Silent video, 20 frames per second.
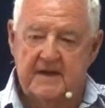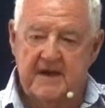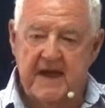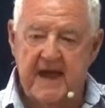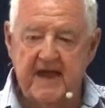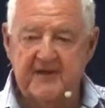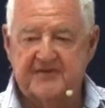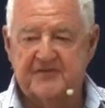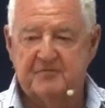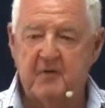
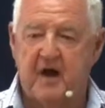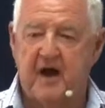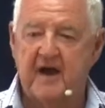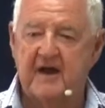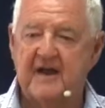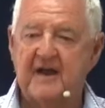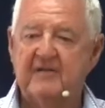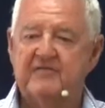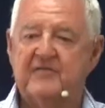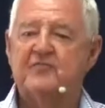Nance
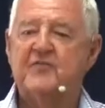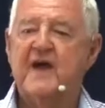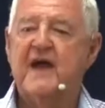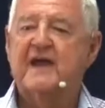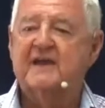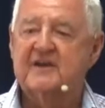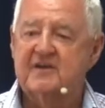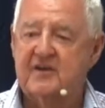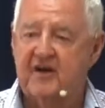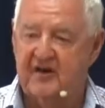mightn't even
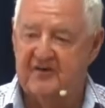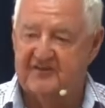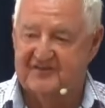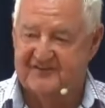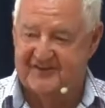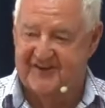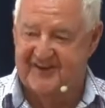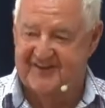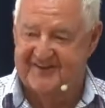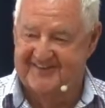recognize
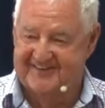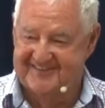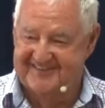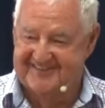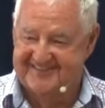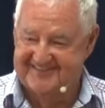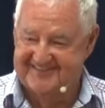it.